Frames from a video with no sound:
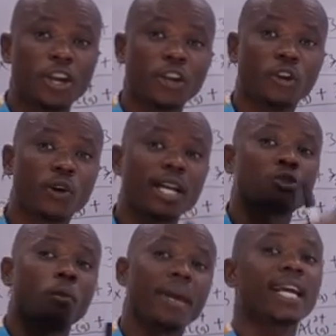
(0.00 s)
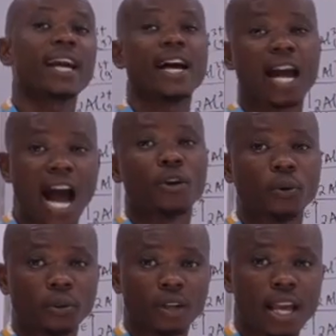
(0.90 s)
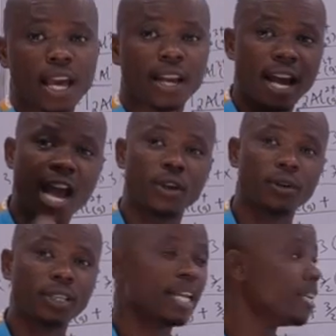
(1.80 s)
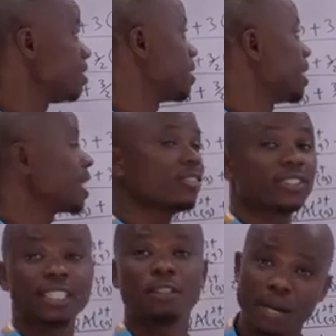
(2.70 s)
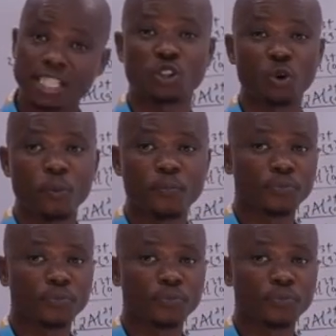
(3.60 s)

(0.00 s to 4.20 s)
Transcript: In order to make an ion is a negative charged particle.